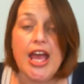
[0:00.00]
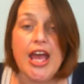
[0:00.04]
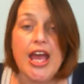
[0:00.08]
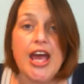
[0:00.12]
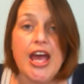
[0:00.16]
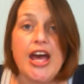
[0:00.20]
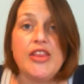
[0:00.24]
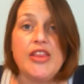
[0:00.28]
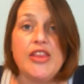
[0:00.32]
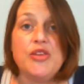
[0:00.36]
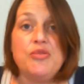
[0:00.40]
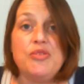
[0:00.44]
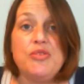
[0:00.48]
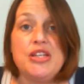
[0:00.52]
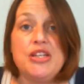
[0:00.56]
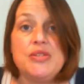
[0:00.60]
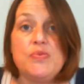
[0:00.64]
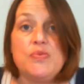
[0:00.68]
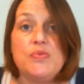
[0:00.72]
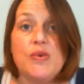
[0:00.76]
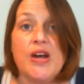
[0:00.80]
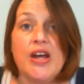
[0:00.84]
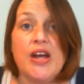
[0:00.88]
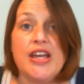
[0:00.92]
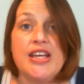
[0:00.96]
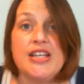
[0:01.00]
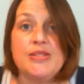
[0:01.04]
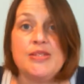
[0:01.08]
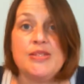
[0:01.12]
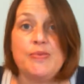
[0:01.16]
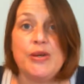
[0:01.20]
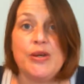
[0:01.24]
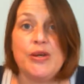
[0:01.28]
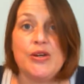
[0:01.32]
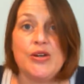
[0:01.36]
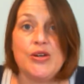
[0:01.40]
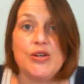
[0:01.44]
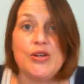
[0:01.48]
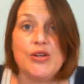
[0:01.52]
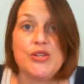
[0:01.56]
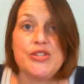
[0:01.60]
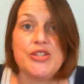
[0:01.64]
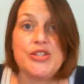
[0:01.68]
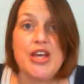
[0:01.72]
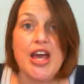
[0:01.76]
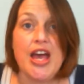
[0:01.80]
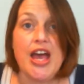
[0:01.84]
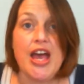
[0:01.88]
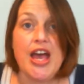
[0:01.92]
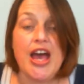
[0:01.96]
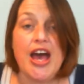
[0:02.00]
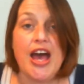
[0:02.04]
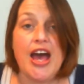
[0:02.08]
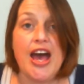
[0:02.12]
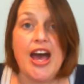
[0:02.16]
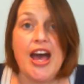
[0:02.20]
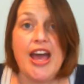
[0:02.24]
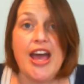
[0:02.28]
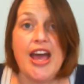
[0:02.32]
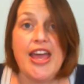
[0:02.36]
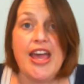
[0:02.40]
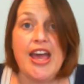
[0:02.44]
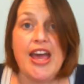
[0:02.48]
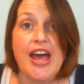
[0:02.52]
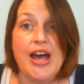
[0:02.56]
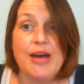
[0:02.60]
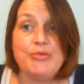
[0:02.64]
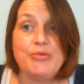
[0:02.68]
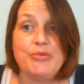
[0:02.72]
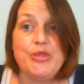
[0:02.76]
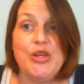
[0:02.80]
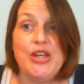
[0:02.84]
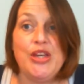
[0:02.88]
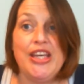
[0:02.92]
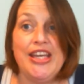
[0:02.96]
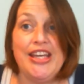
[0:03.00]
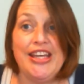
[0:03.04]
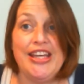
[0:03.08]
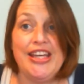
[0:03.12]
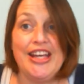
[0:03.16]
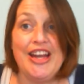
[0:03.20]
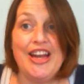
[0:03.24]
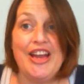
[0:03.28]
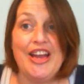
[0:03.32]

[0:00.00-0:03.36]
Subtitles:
And the reason why is because I absolutely